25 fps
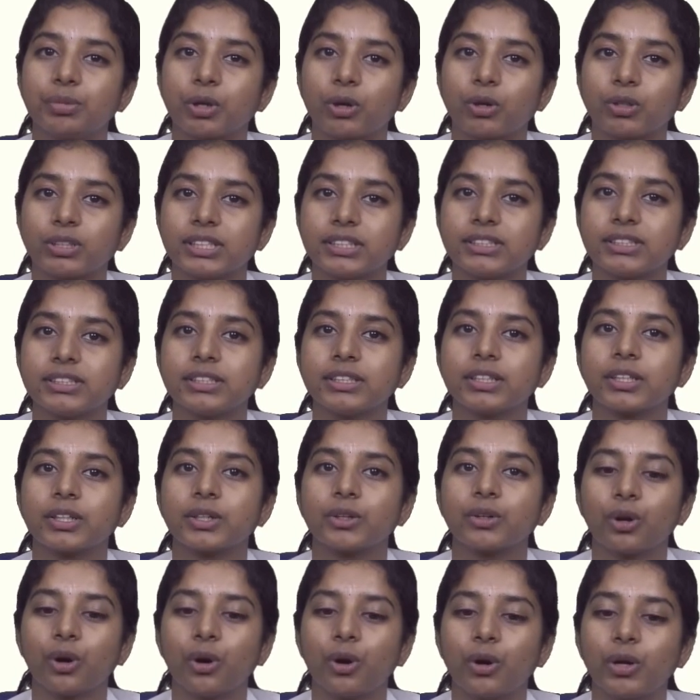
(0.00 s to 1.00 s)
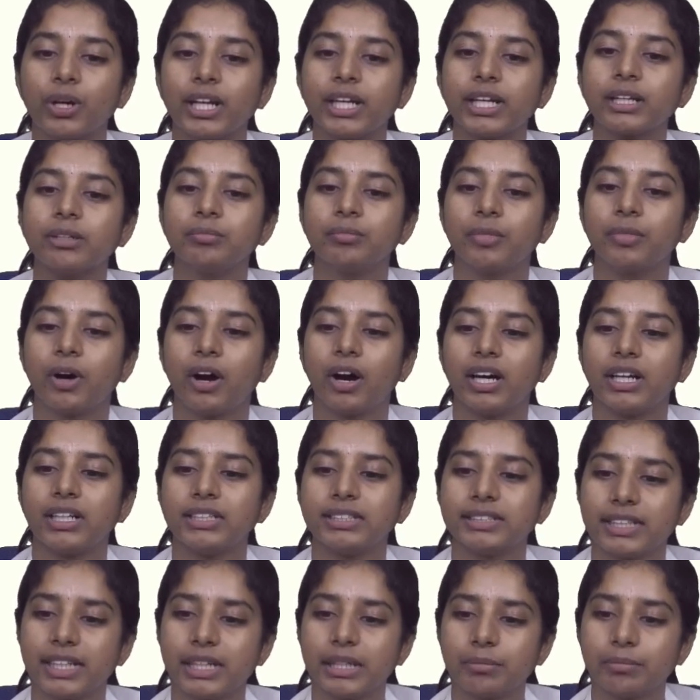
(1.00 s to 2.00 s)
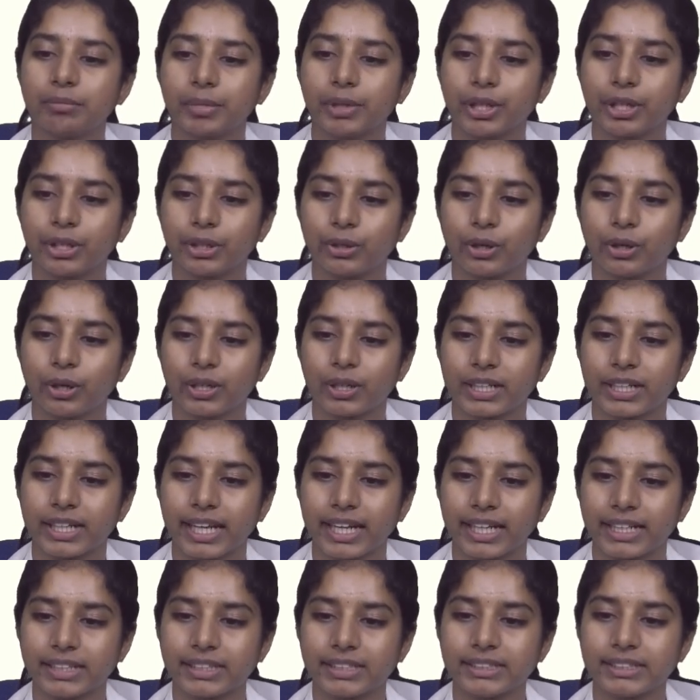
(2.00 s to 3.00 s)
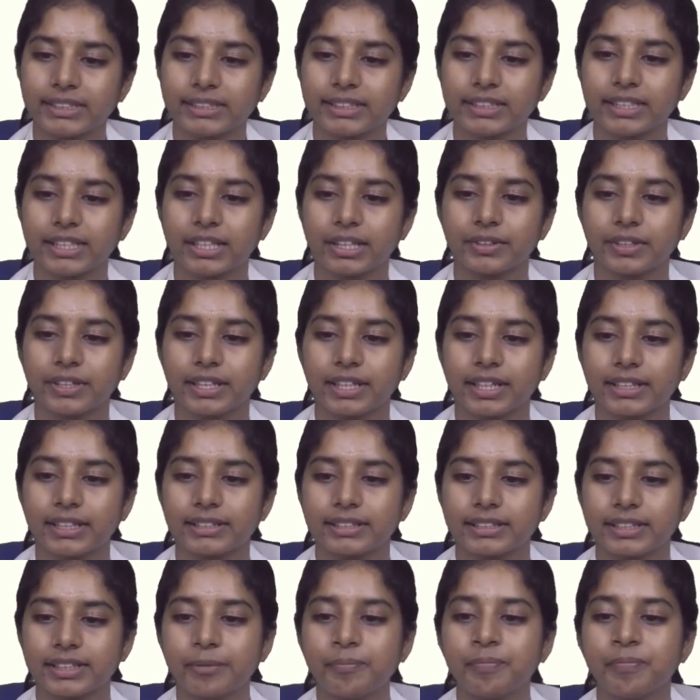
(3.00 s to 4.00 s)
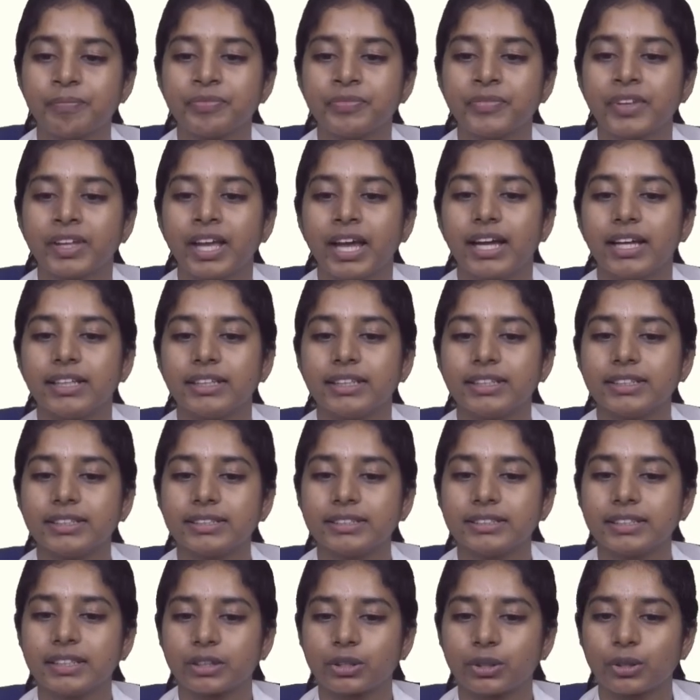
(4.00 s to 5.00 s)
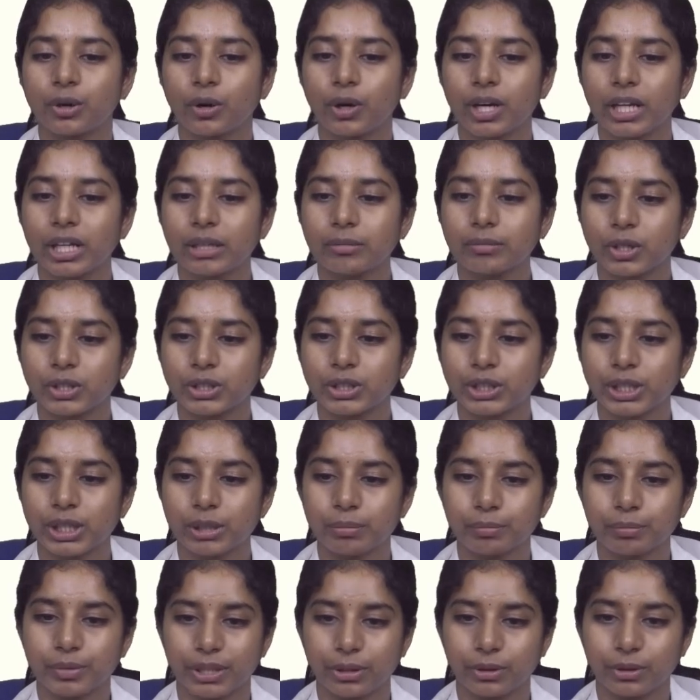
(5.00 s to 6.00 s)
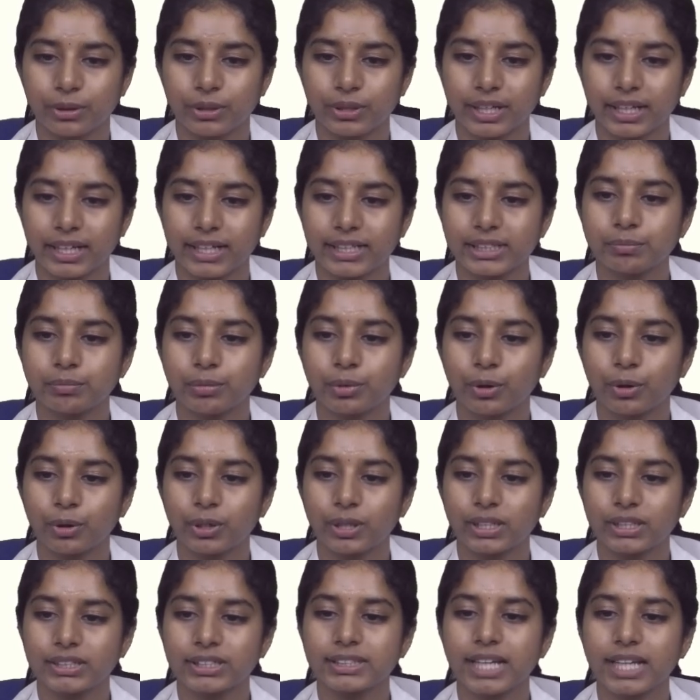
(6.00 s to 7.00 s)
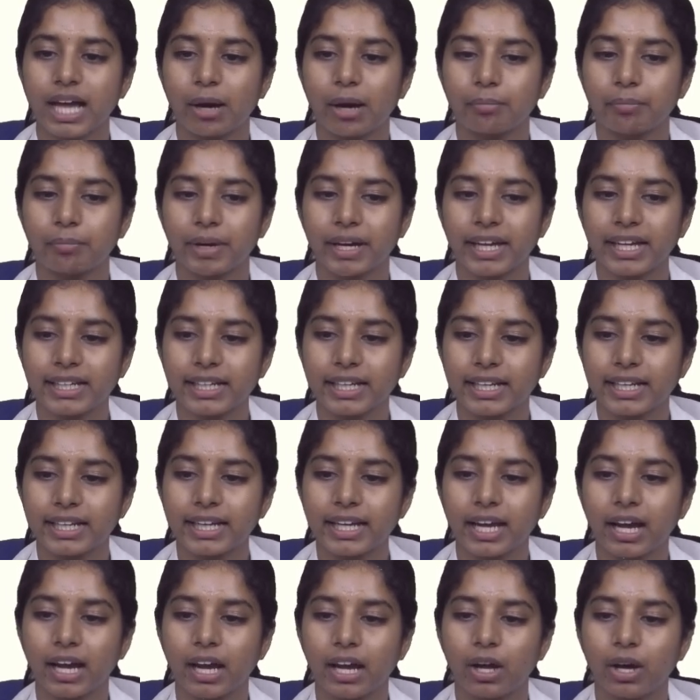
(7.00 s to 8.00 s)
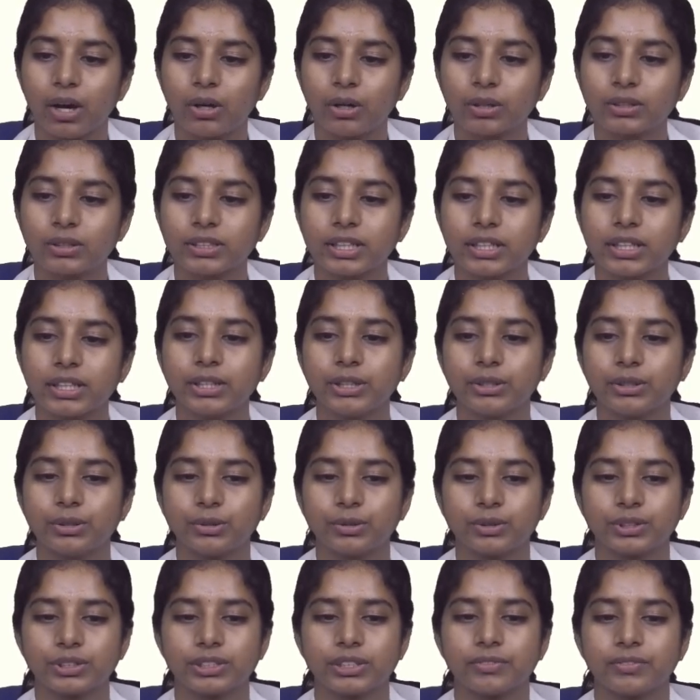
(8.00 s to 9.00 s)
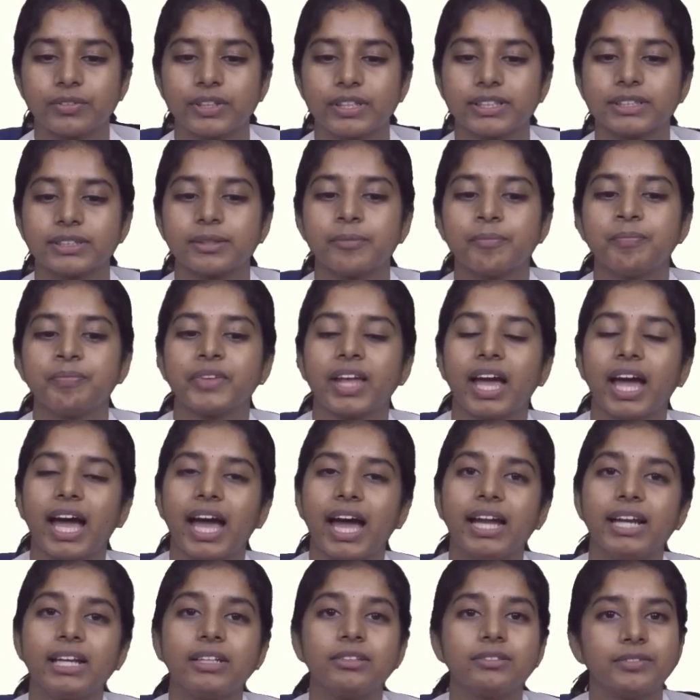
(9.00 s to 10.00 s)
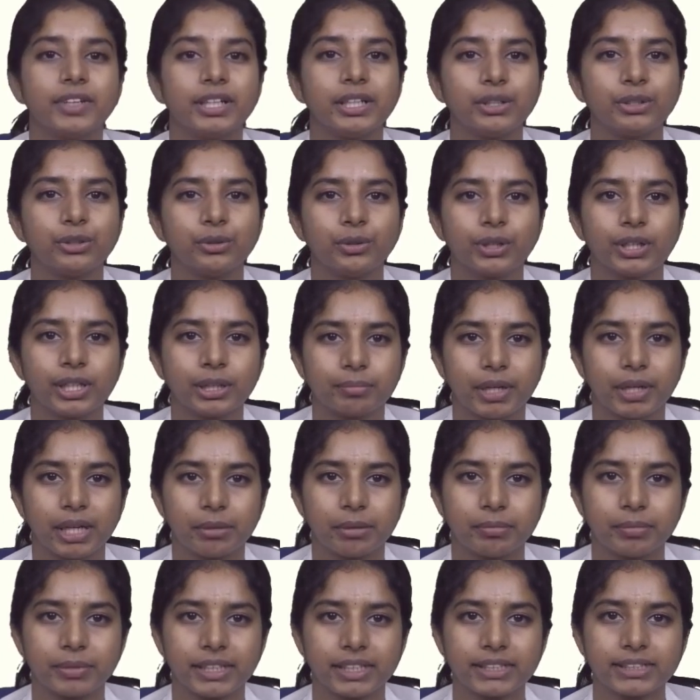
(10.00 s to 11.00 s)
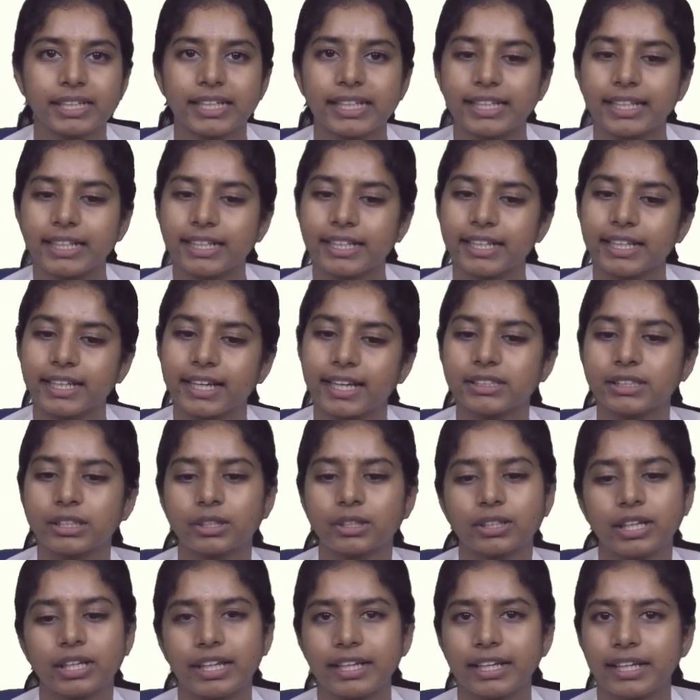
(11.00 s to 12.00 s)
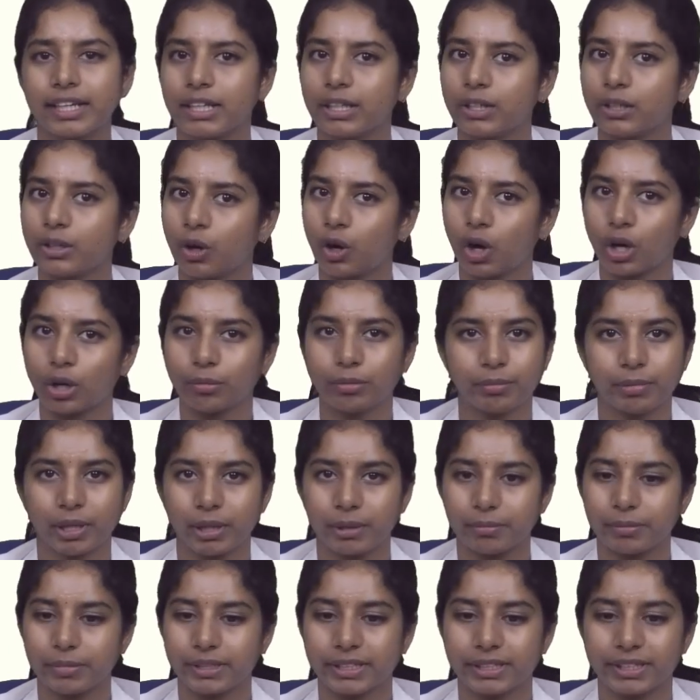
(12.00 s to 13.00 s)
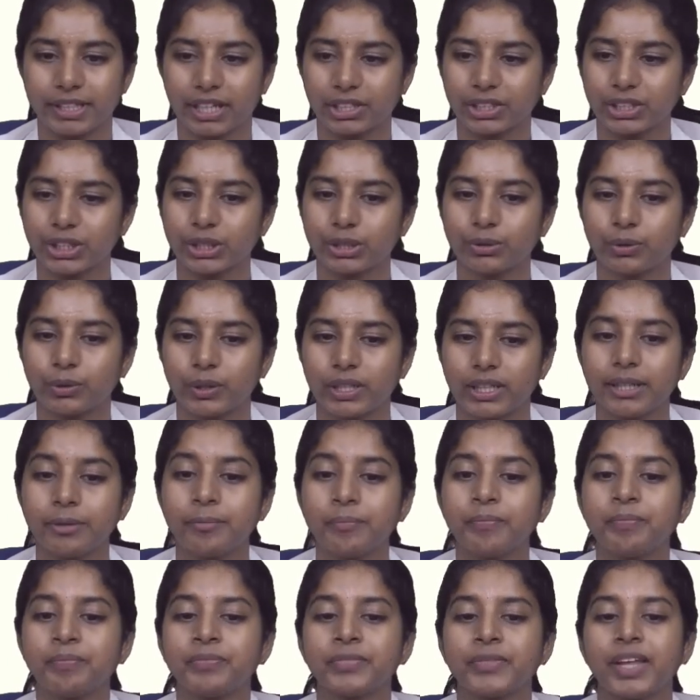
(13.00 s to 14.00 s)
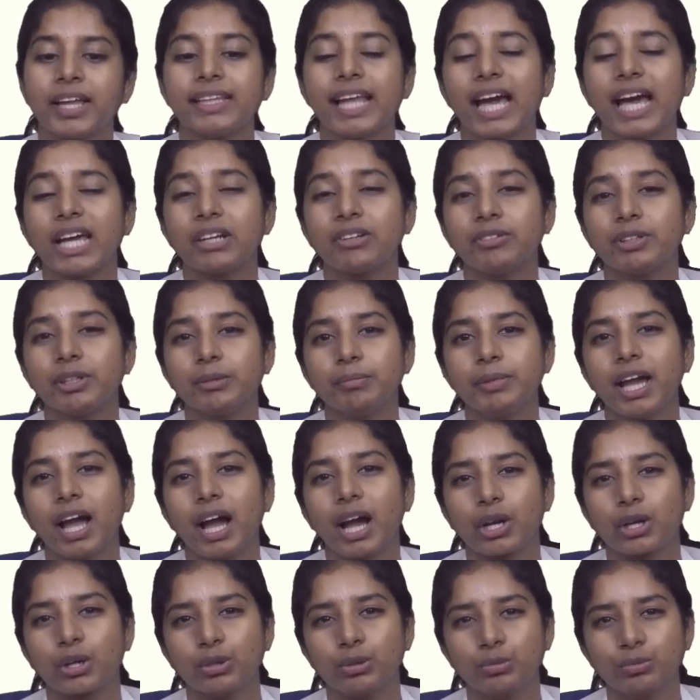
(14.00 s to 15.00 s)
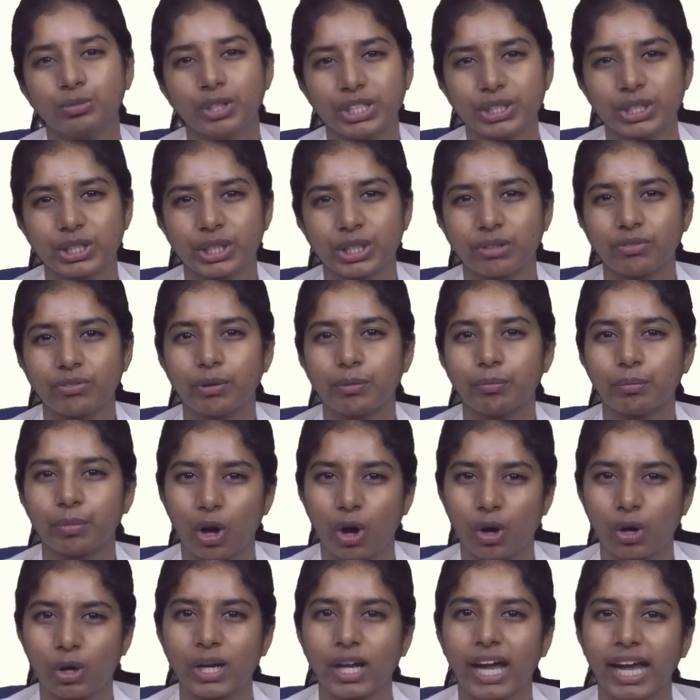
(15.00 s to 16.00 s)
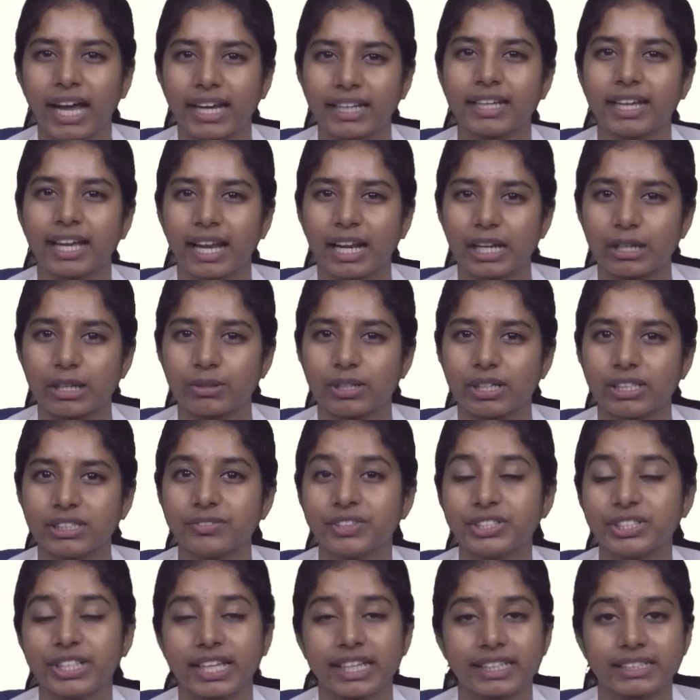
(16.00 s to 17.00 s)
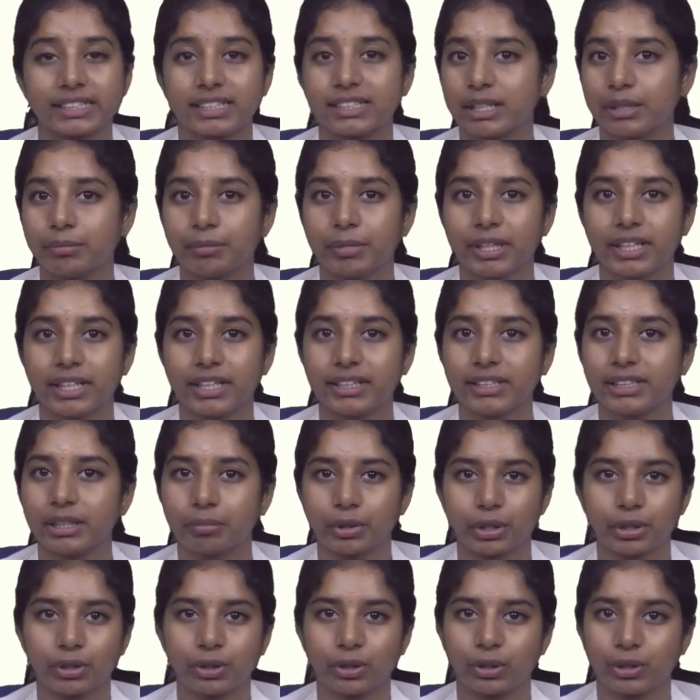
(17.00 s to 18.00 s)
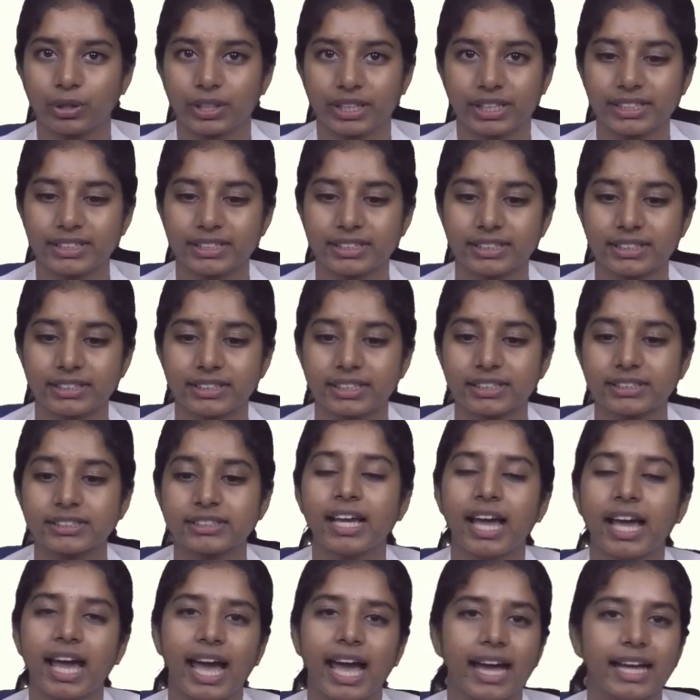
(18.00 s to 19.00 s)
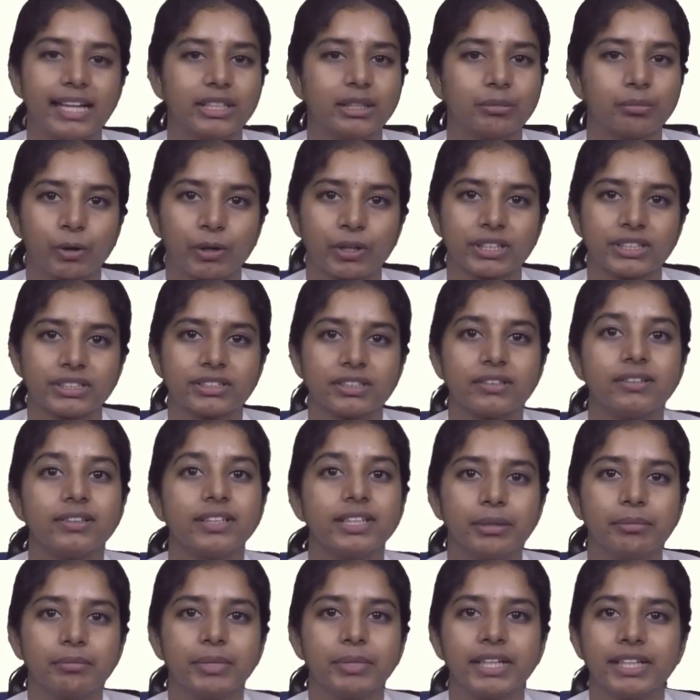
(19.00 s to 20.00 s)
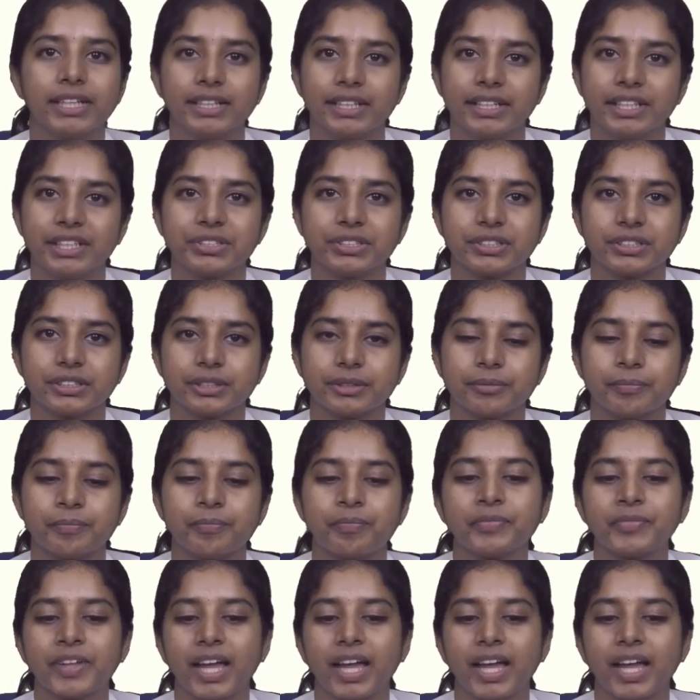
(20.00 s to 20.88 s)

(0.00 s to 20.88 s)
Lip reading: process, chronic marginal periodontitis, here we can see this chronic marginal periodontitis progresses apically along the root surface, and when doing pulp test, it indicates a clinically normal pulpal reaction only. There will be accumulation of a plaque and calculus which exacerbating the periodontal diseases, and the pockets are deep in nature.